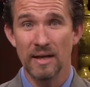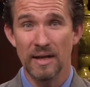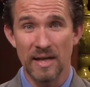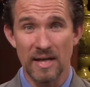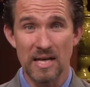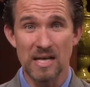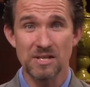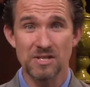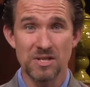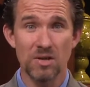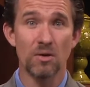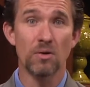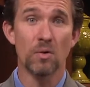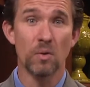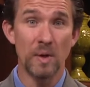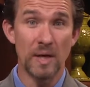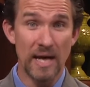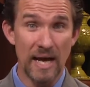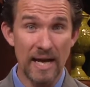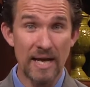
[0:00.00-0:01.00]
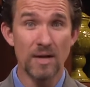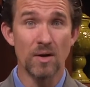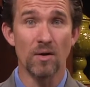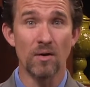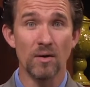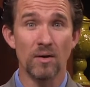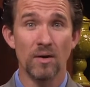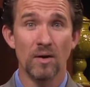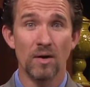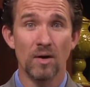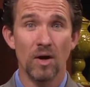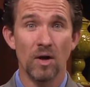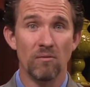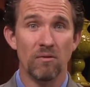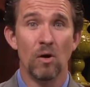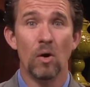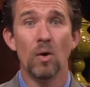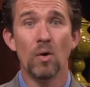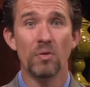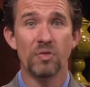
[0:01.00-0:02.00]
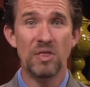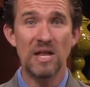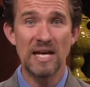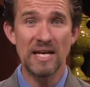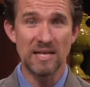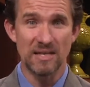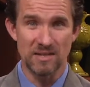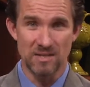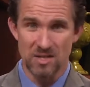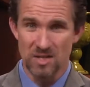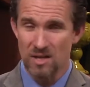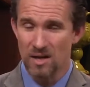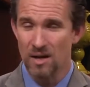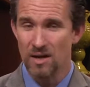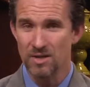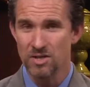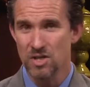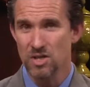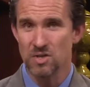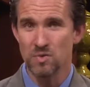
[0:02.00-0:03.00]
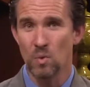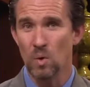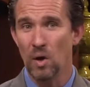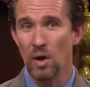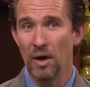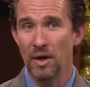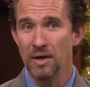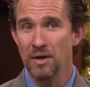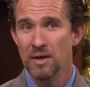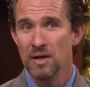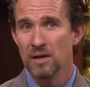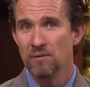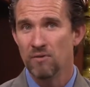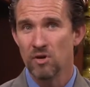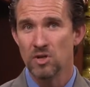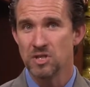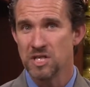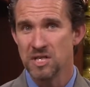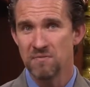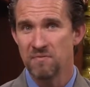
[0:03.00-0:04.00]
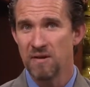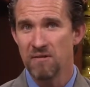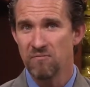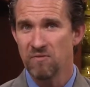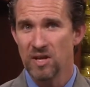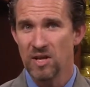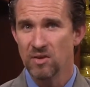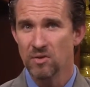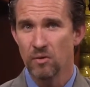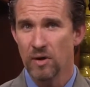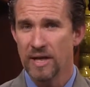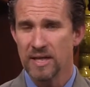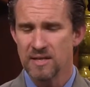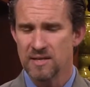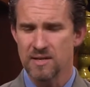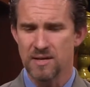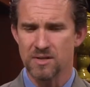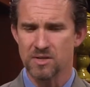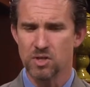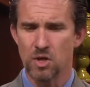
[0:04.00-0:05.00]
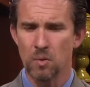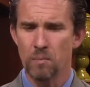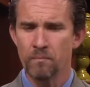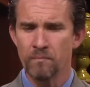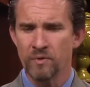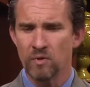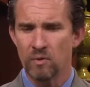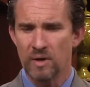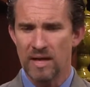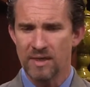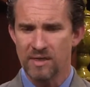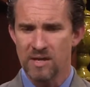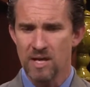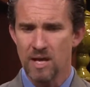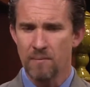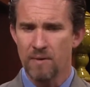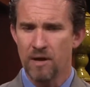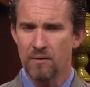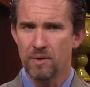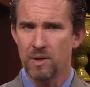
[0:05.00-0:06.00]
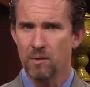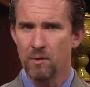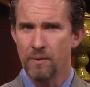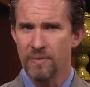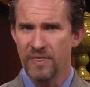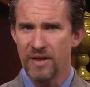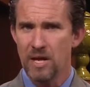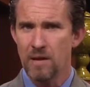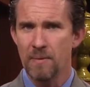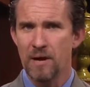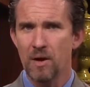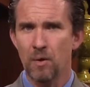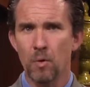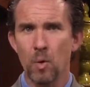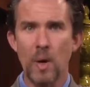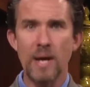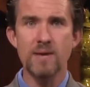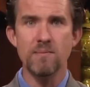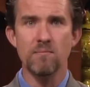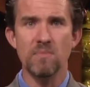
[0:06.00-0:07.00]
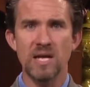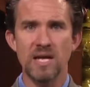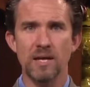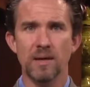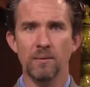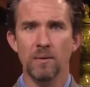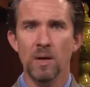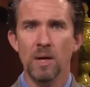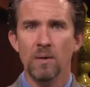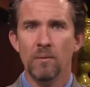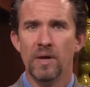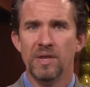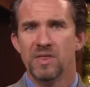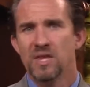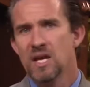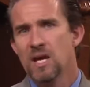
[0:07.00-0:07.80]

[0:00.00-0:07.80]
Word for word: He is the Creator of all things. Colossians 1, verses 15 through 18. And so when I think about, you know, we think about great men. We